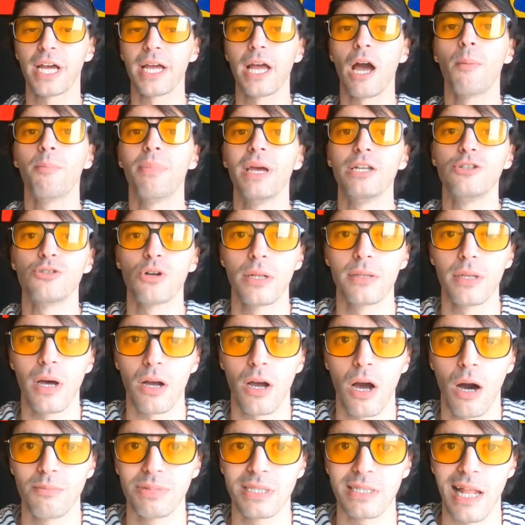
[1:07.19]
Check out
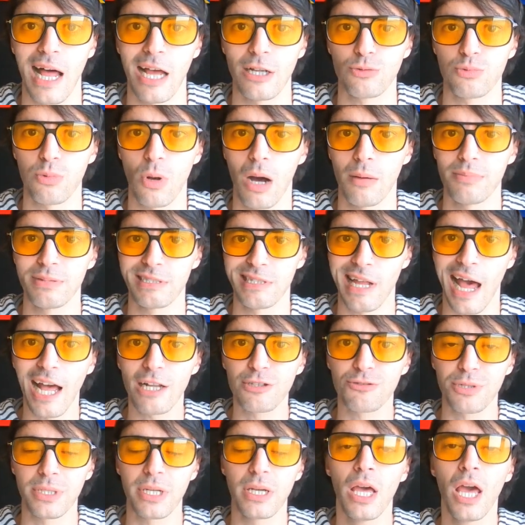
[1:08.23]

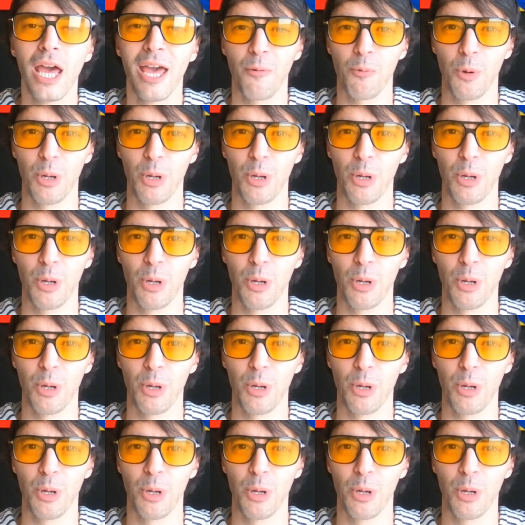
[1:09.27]
patreon.com/RobSadri.